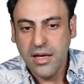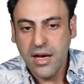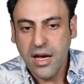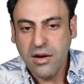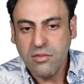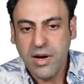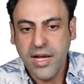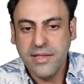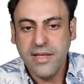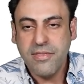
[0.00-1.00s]
All
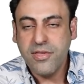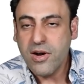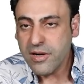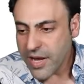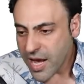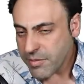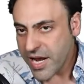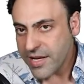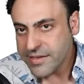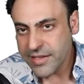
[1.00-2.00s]
right. The third amino
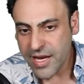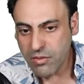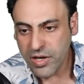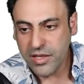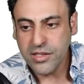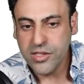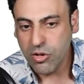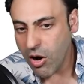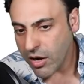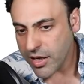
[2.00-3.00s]
acid that we're going to
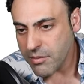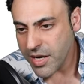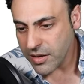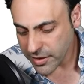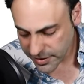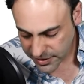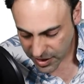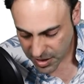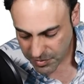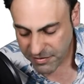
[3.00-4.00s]
talk about is
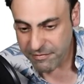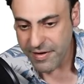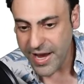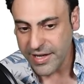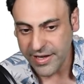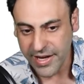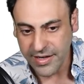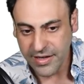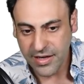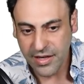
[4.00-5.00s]
going to be valine.